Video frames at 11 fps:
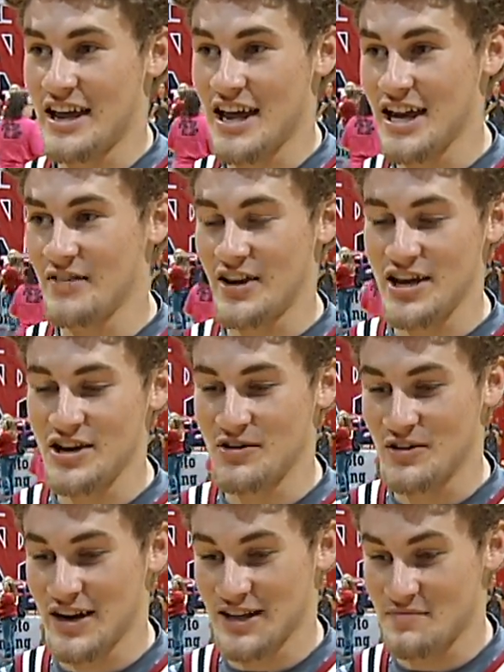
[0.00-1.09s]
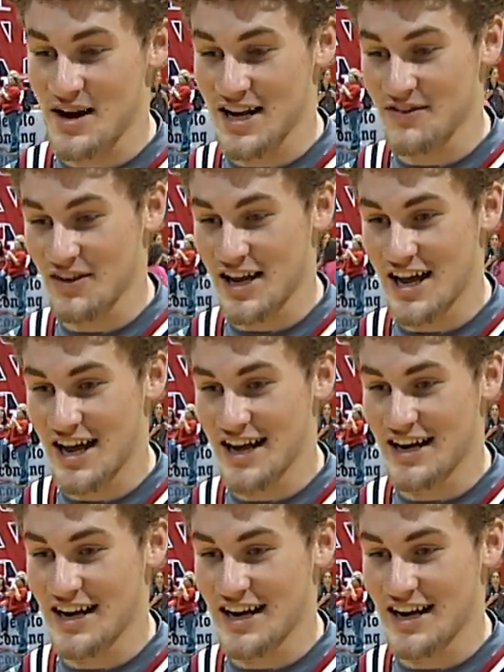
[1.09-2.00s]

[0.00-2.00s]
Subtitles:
head of an eagle and the body of a lion.